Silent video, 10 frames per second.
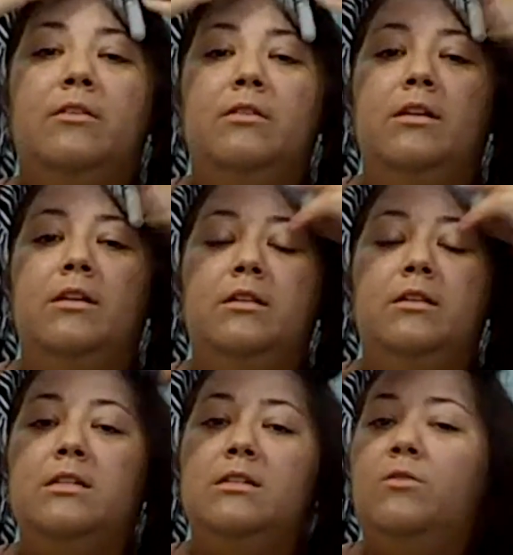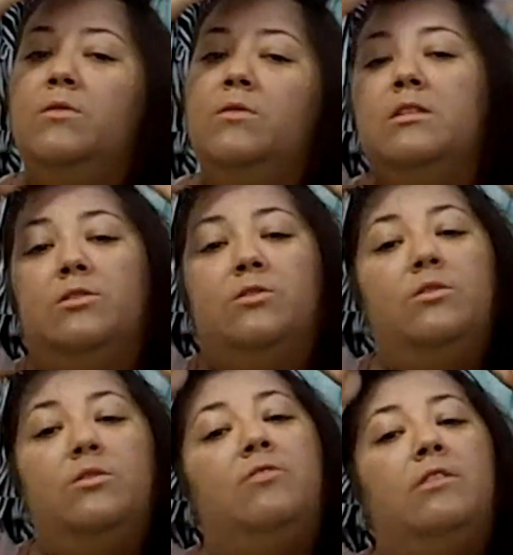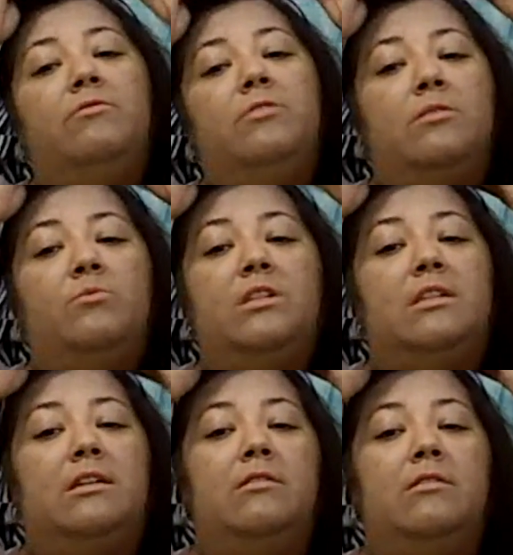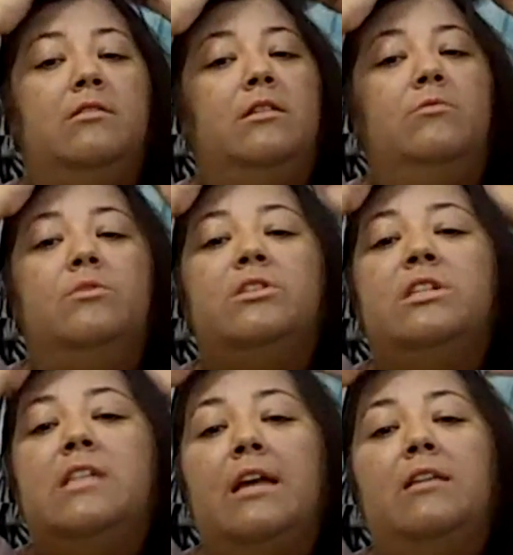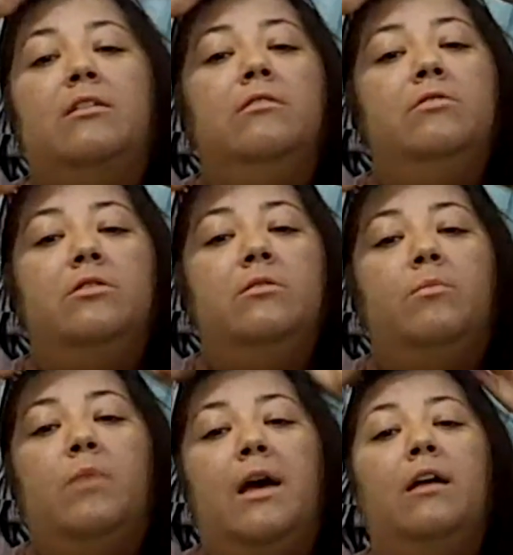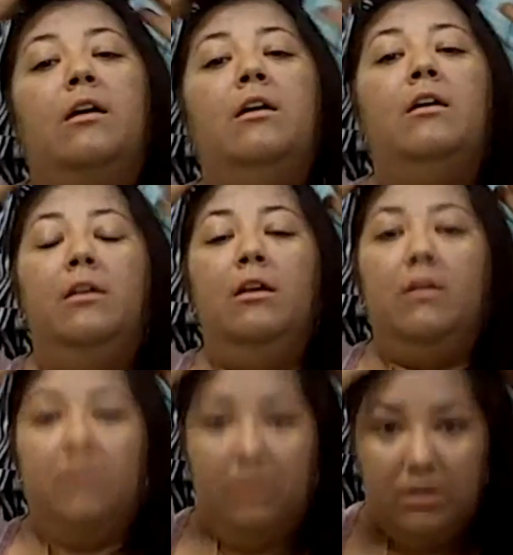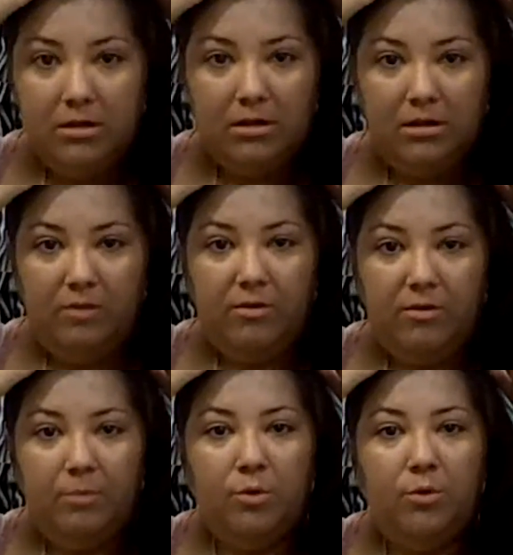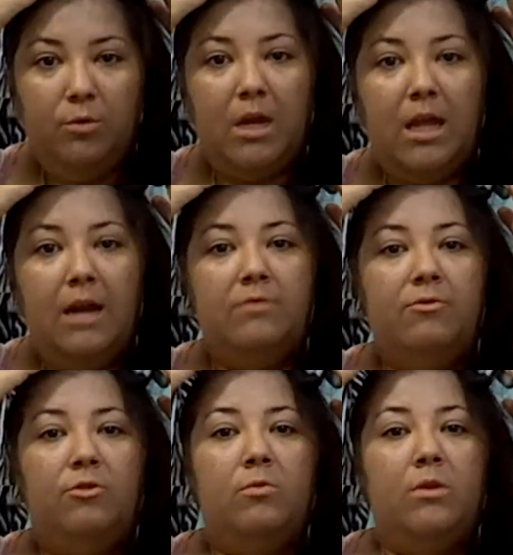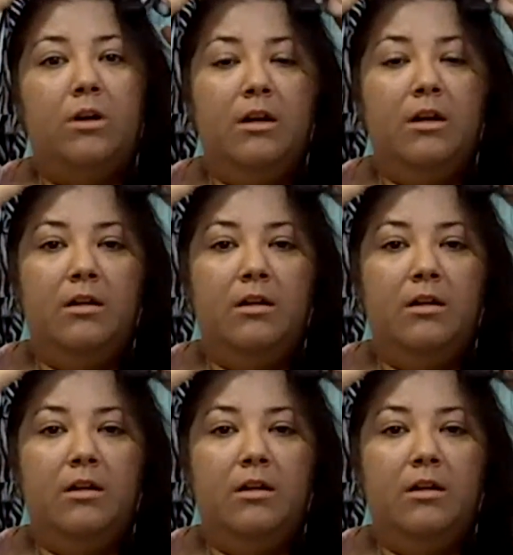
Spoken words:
And this always goes to the front for some reason, like it won't stay to the back. If I pull my hair forward,